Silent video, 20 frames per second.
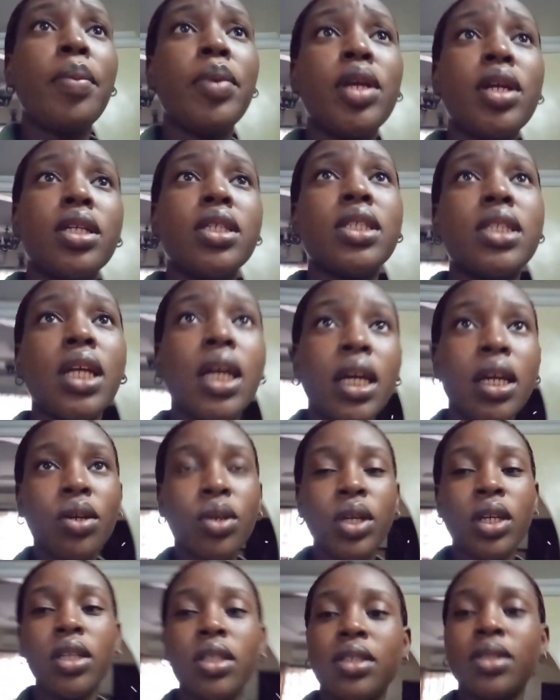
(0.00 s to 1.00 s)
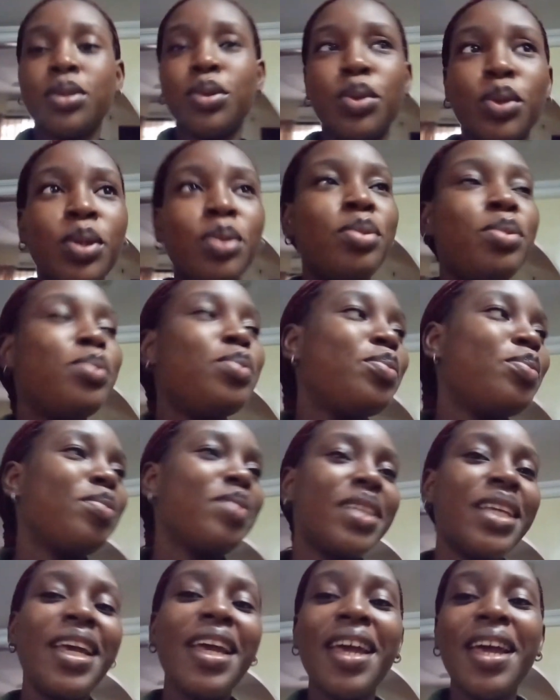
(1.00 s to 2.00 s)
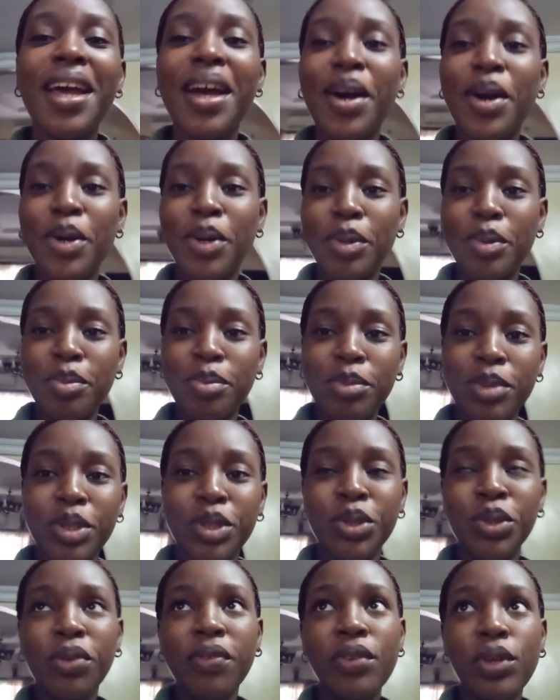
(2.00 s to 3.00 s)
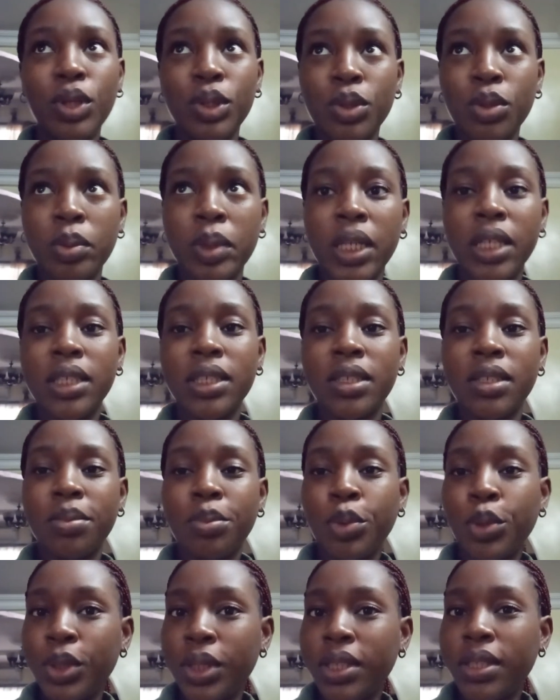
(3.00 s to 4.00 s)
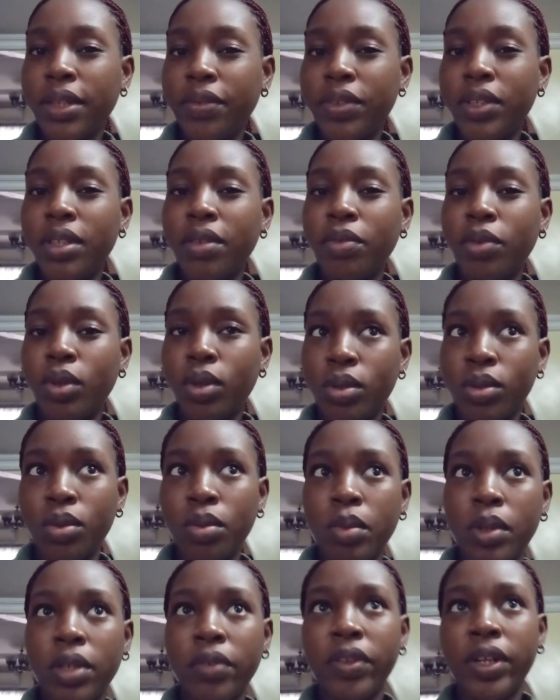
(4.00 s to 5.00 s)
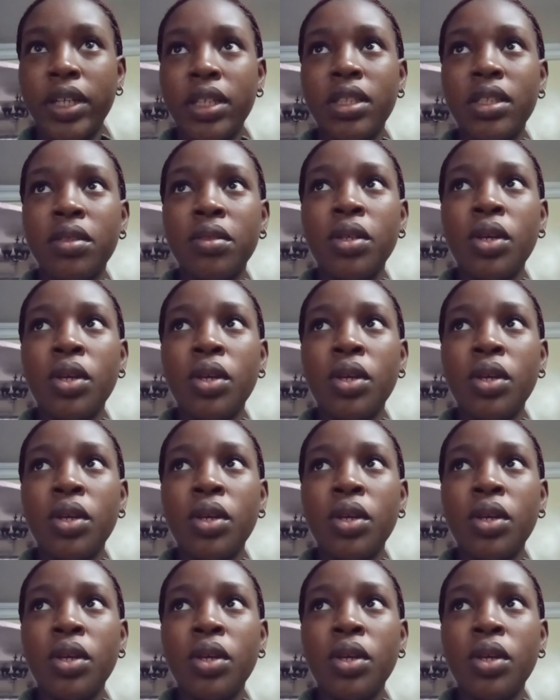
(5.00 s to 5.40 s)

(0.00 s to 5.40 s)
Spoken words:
because like, okay, so you know Vlogtober is posting every day for October, right?